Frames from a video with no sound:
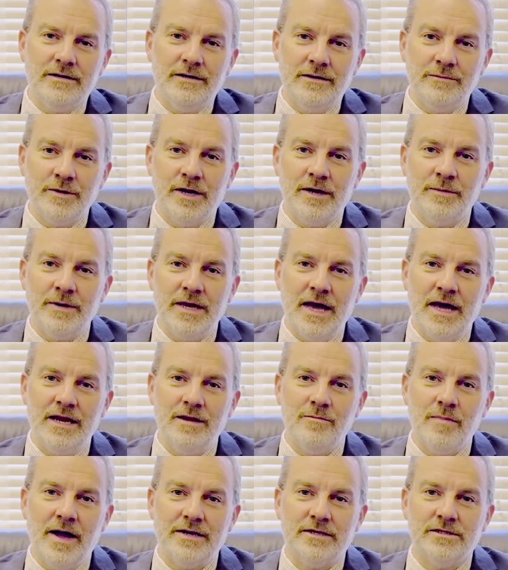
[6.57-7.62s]
I'm going to be
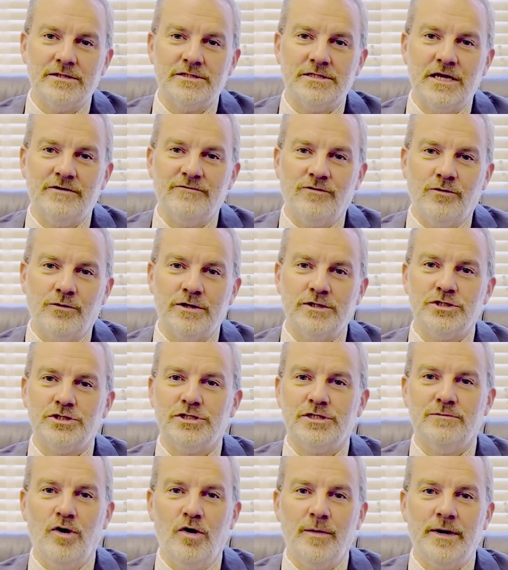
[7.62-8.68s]
heading back to the Senate floor in
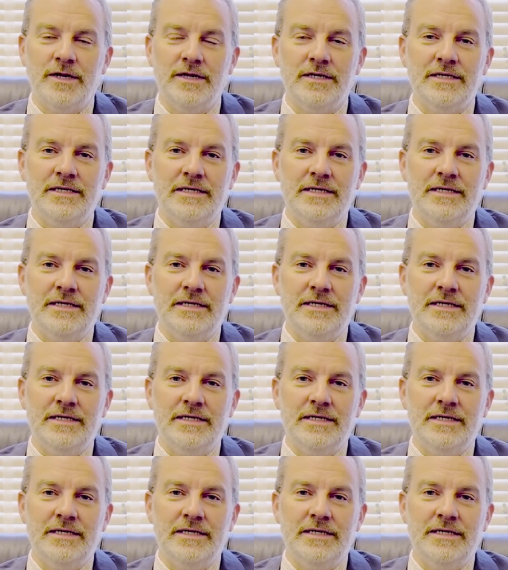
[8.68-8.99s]
just a moment,